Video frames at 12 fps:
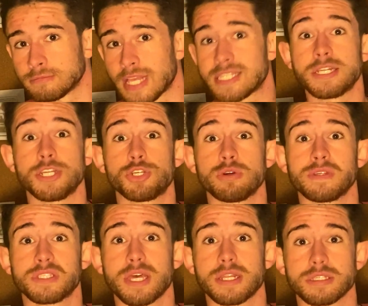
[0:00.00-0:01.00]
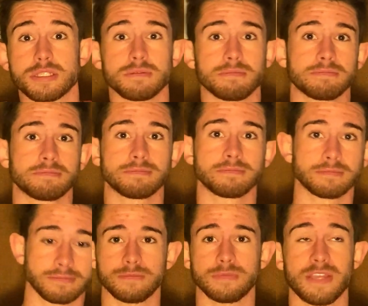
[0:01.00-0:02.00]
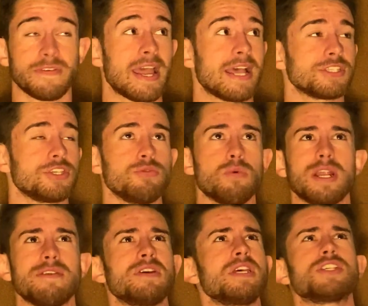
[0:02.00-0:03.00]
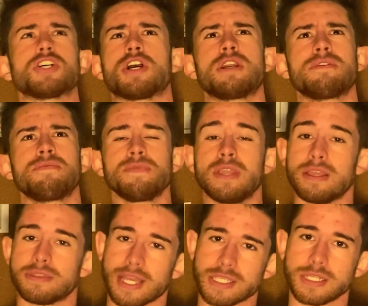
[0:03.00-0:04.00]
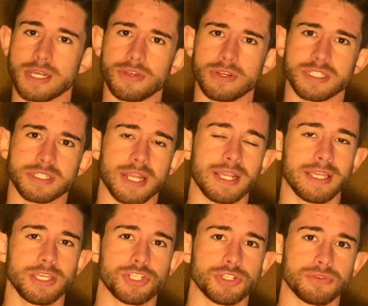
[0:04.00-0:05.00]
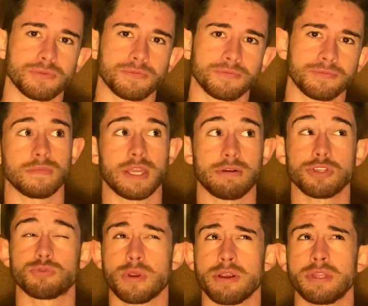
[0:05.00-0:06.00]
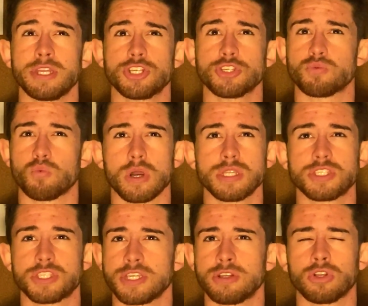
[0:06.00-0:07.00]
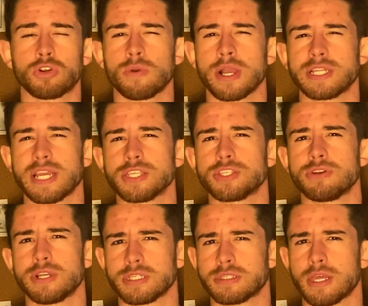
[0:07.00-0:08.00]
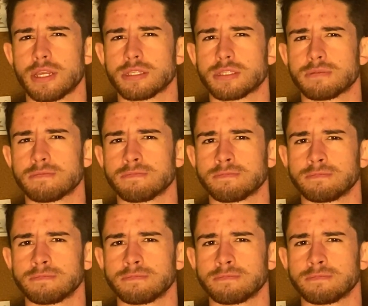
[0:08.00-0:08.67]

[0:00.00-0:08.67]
That's an issue of aesthetics. If I ask you, what even is art? That's another aesthetic issue. There is rarely just one single correct answer in aesthetics.